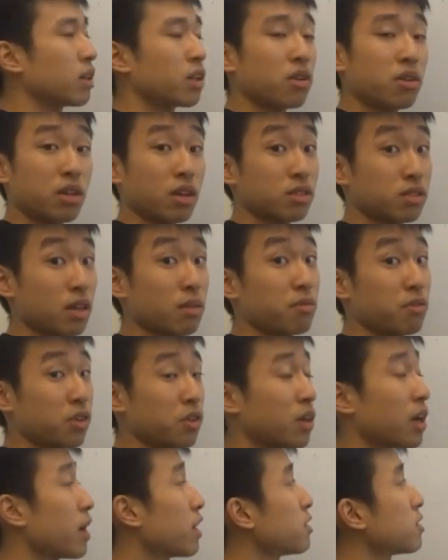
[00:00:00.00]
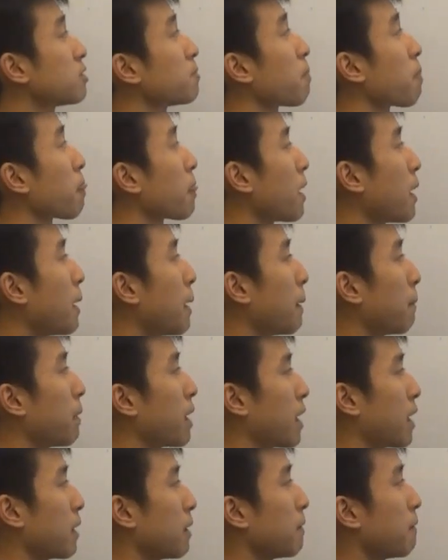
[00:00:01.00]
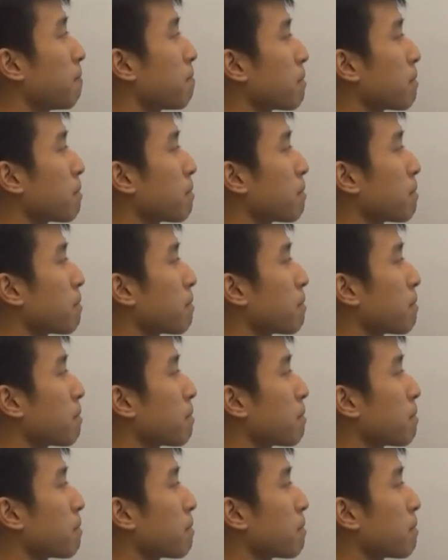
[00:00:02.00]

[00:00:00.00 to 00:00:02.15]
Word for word: clear things up for you guys. But yeah,